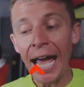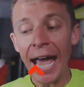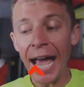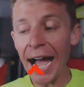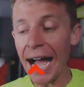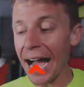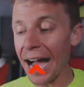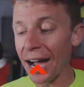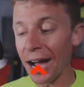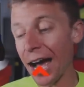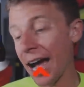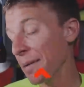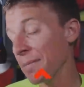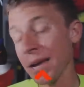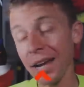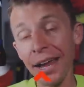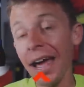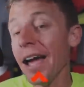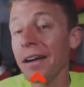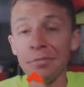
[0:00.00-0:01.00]

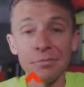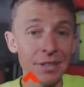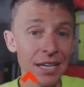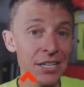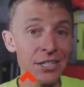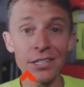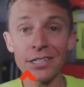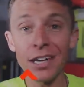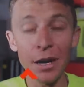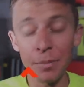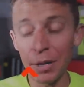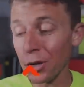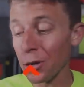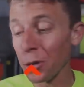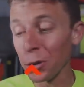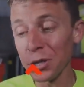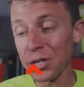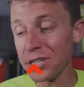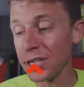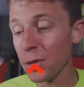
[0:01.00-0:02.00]
Yeah, it's just going to be
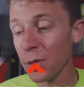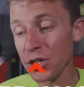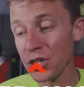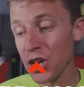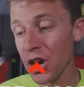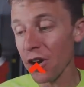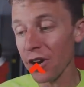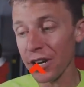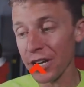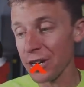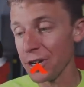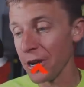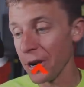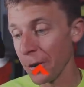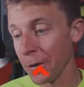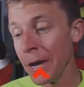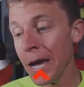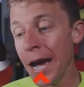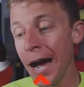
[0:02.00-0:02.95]
cool to see what Jared can do.